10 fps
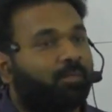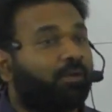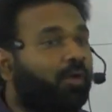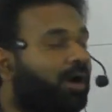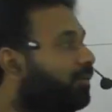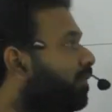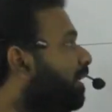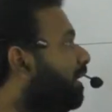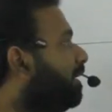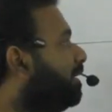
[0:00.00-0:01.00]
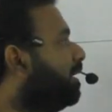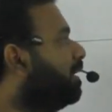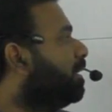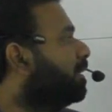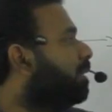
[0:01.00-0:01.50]
But what we
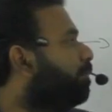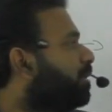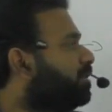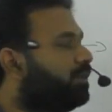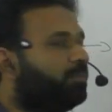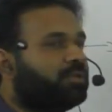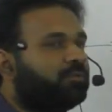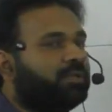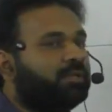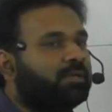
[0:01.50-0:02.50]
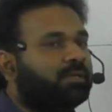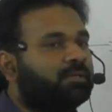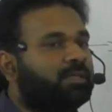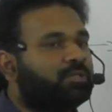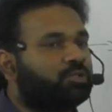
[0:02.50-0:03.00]
need? The pressure
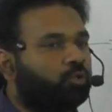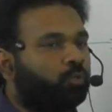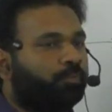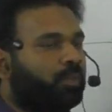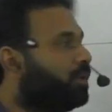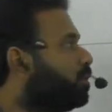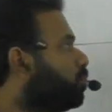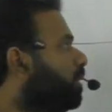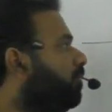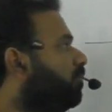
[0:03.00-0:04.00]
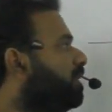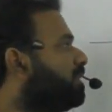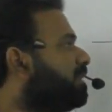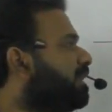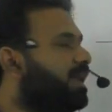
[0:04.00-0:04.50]
between these two. So if
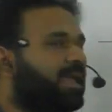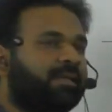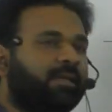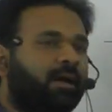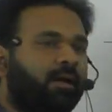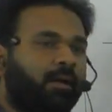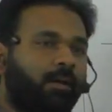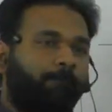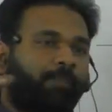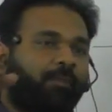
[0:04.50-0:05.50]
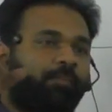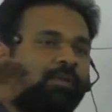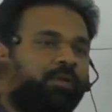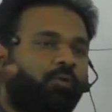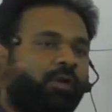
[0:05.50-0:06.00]
this is an area,
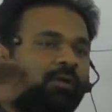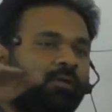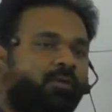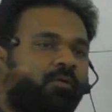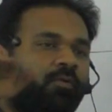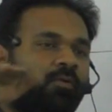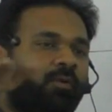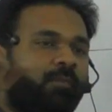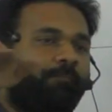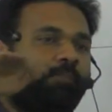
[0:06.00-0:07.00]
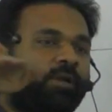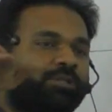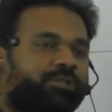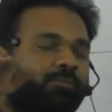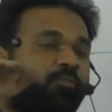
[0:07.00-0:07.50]
perpendicular
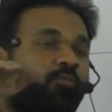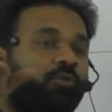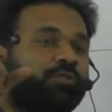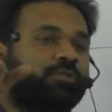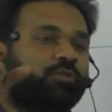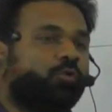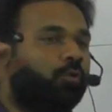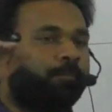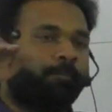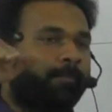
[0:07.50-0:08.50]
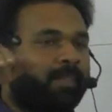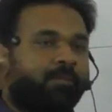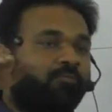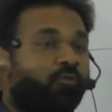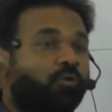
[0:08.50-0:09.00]
pressure, force into
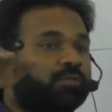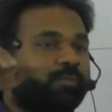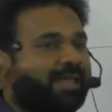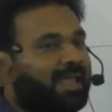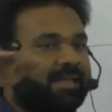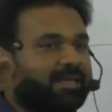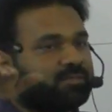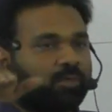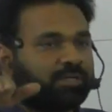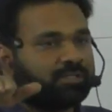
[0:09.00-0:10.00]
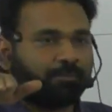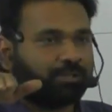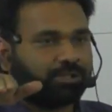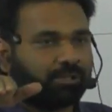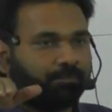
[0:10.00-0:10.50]
force by area is what is
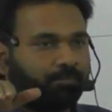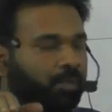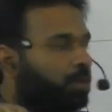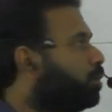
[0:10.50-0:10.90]
pressure.